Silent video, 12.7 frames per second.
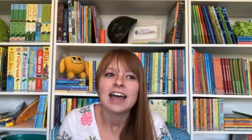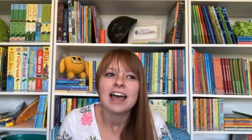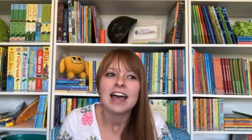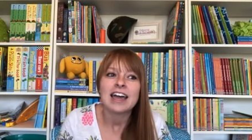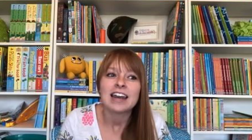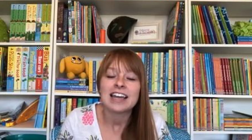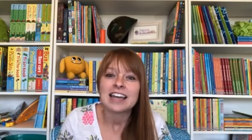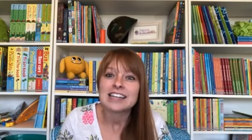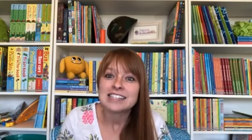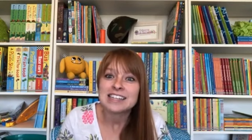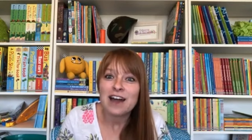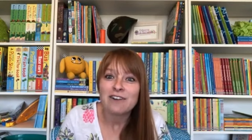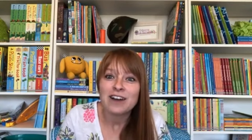And I guess
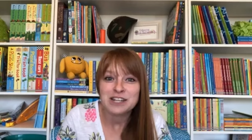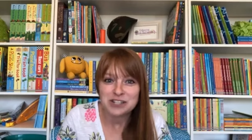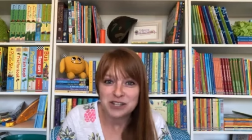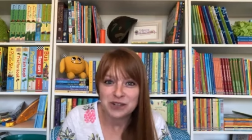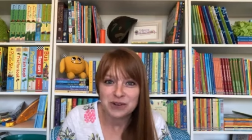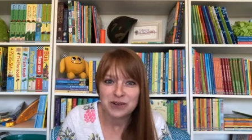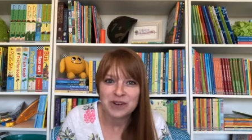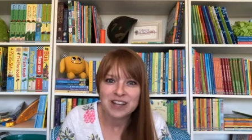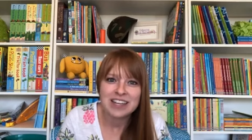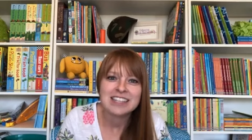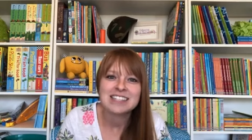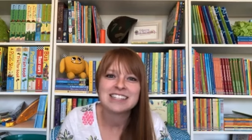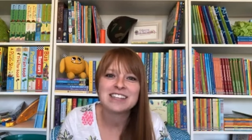now I do.
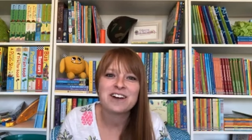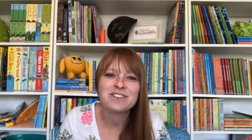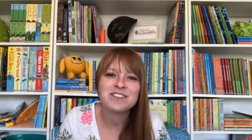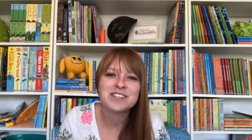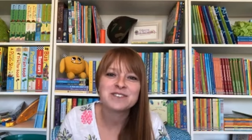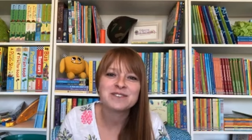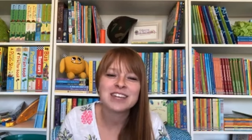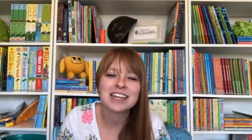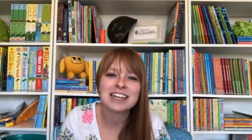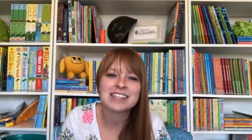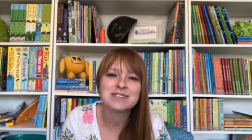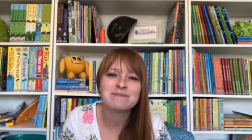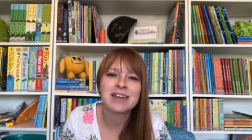So this week
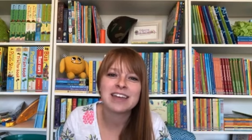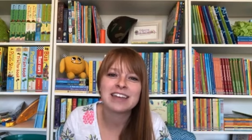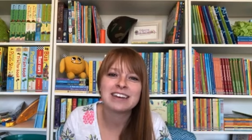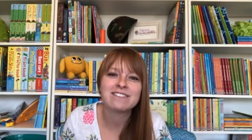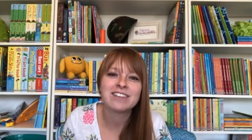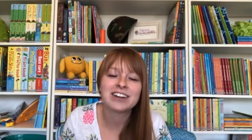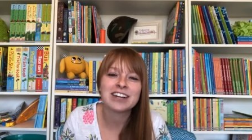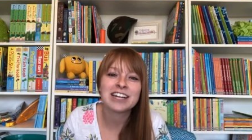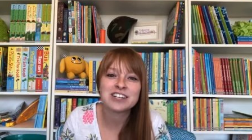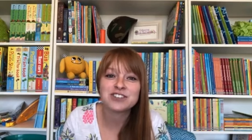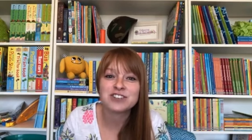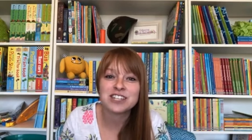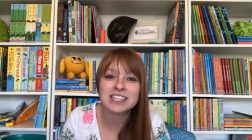has been very
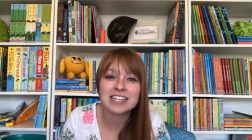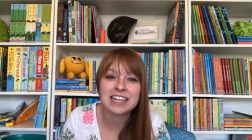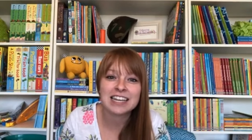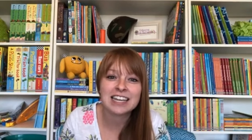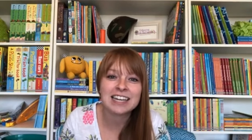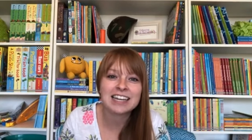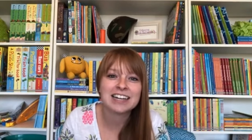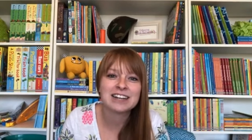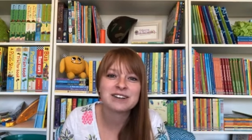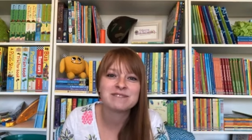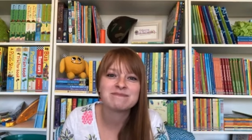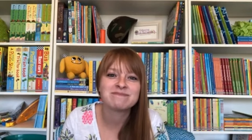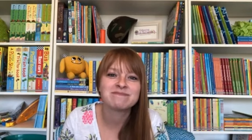interesting,
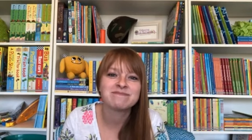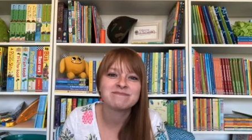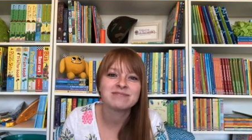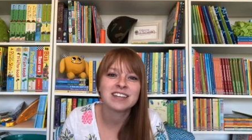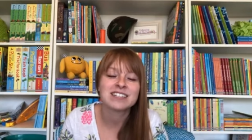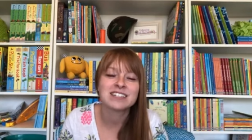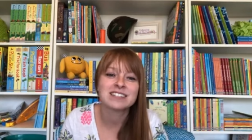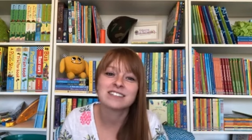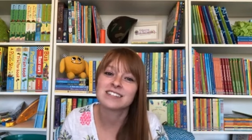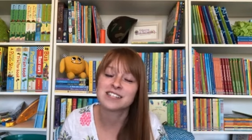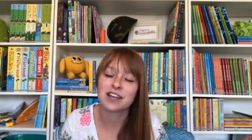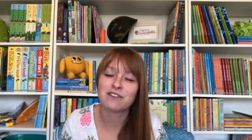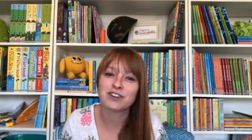um,
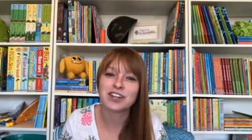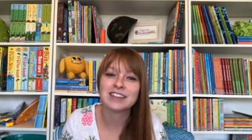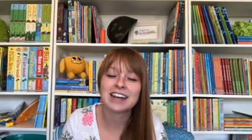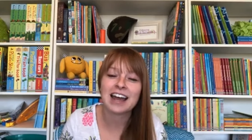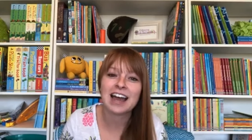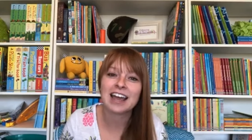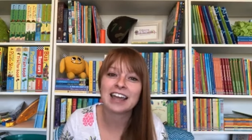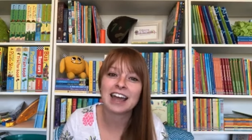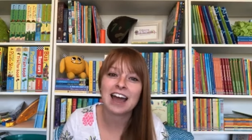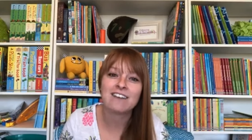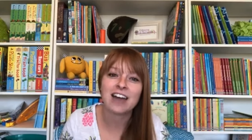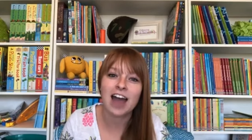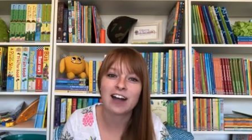discovering that I
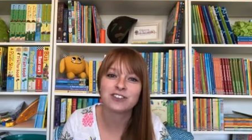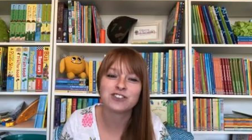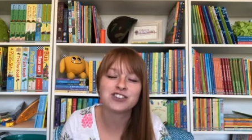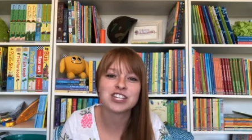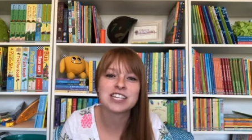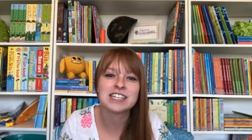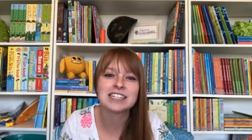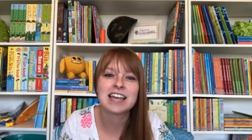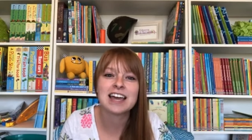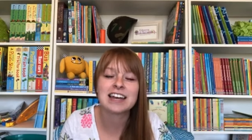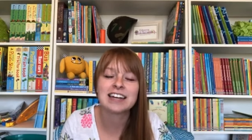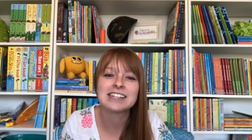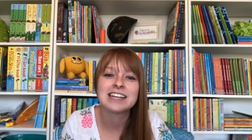have allergies.
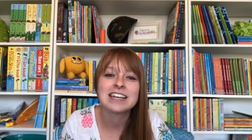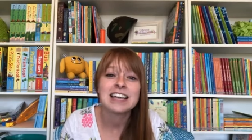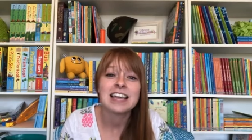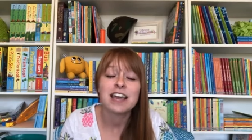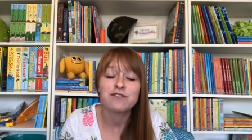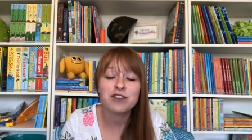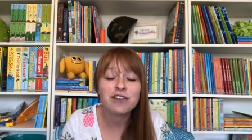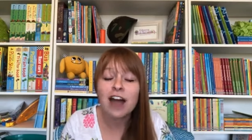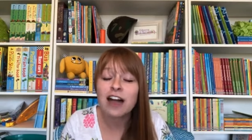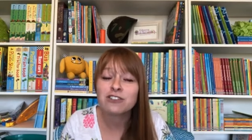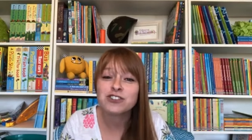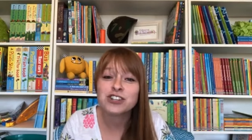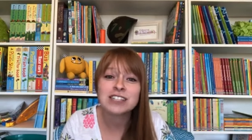And if you have
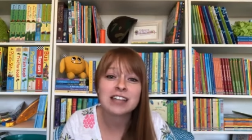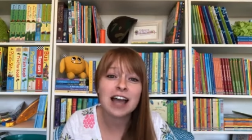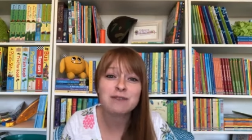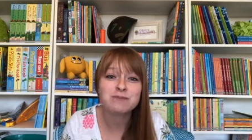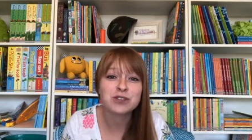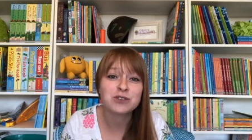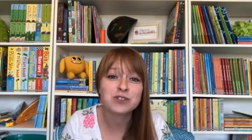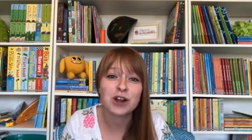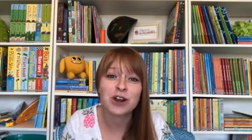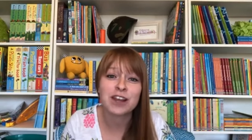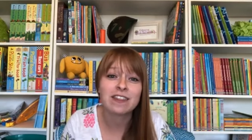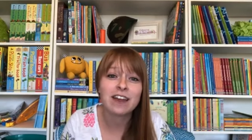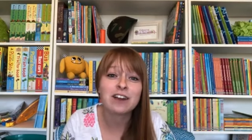allergies, I'm so
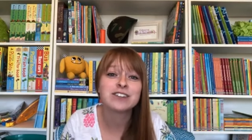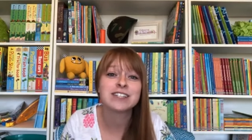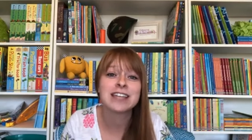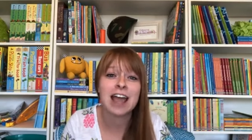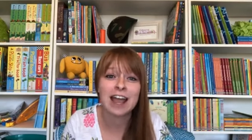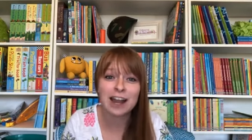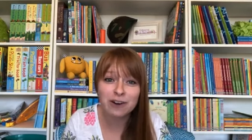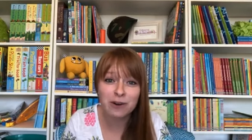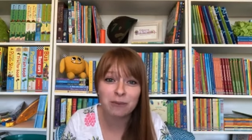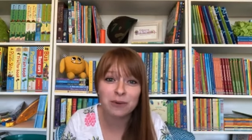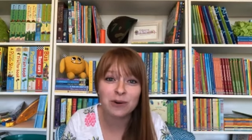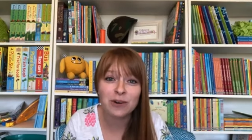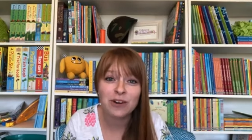sorry. They are
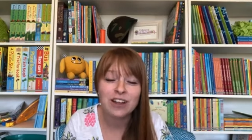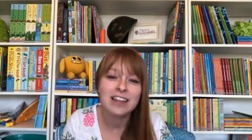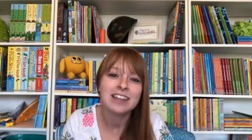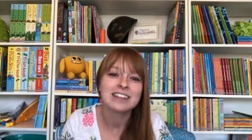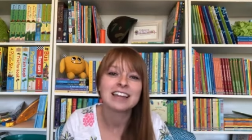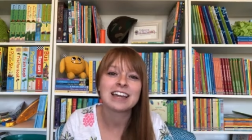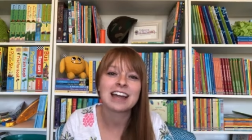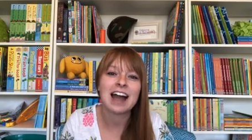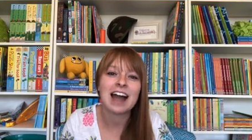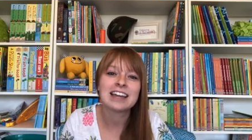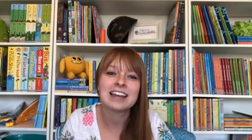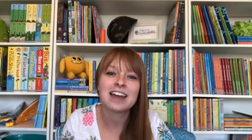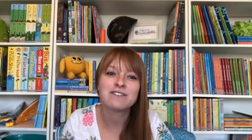terrible. Like,
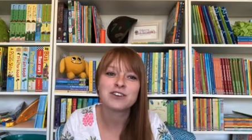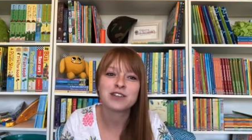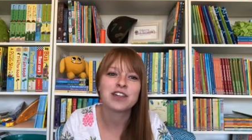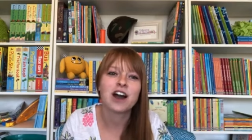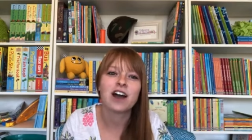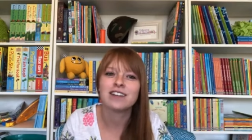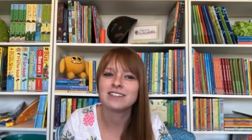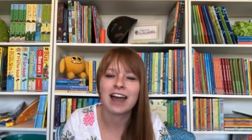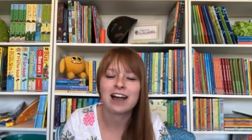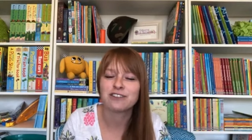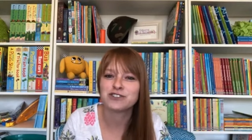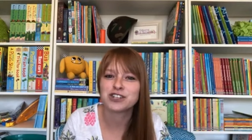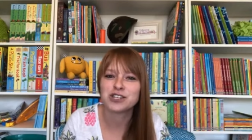I never thought
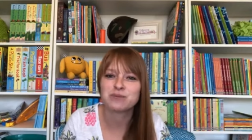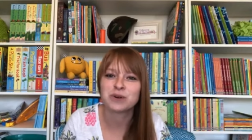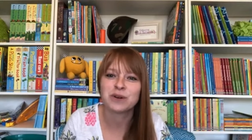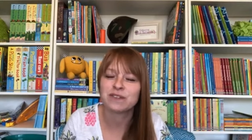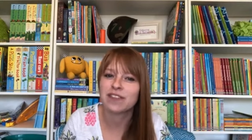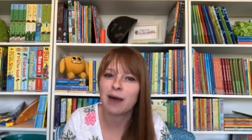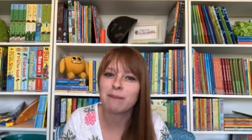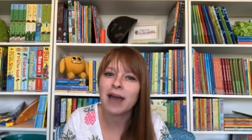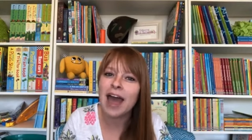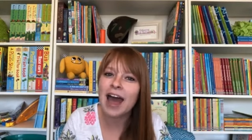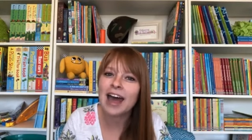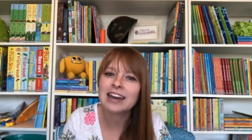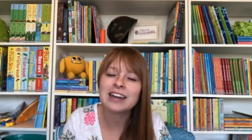allergies were that
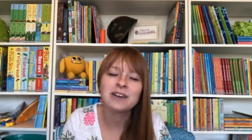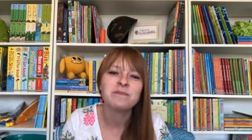bad